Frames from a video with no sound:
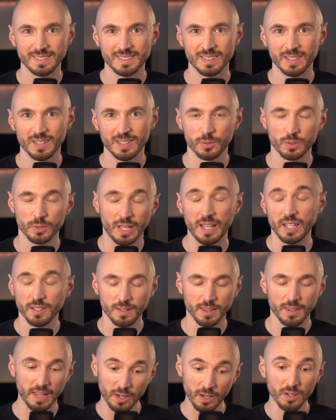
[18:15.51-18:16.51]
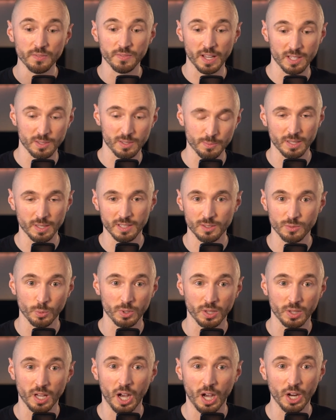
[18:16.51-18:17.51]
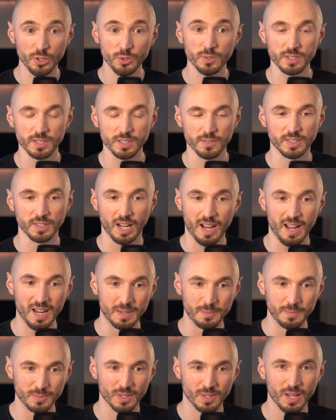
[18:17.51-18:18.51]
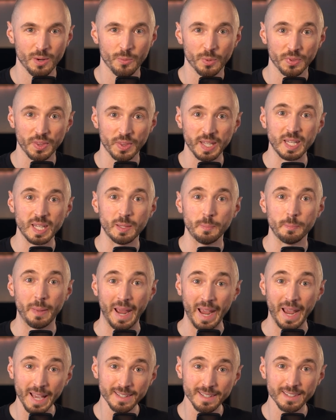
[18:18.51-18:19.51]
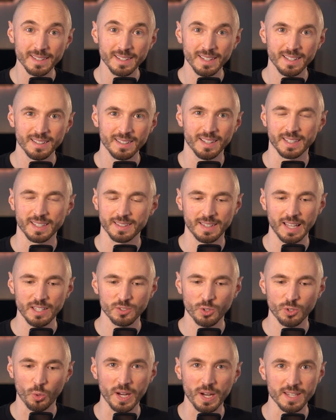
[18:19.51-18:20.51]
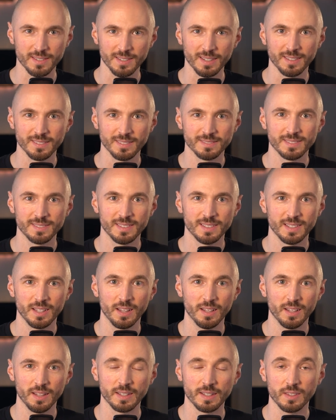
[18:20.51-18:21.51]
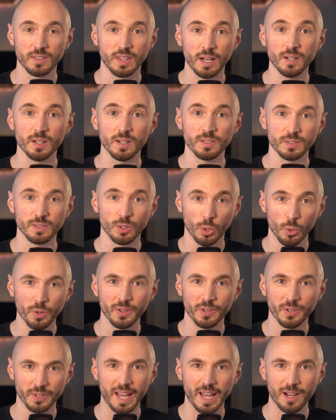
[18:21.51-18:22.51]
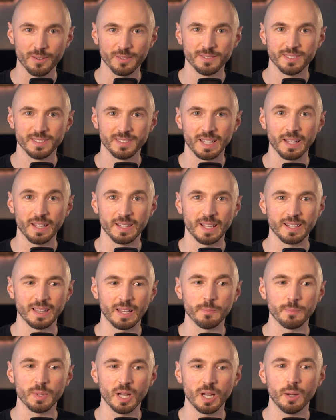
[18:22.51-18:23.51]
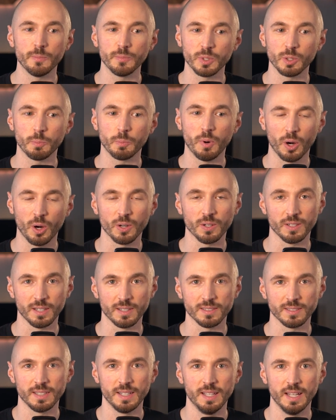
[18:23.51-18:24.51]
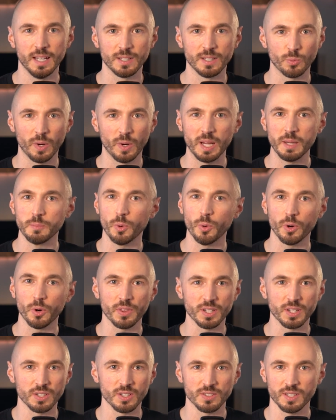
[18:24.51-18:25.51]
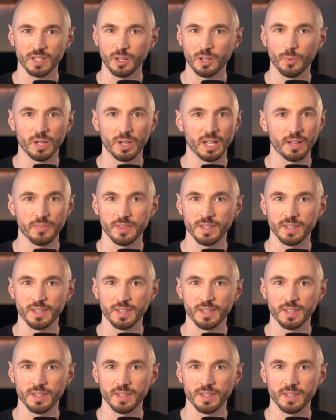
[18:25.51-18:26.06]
or that their investment is worth hundreds of times what they get back, like that's crazy. Like they're loyal now. They become your partner. It's way more than just like one-off.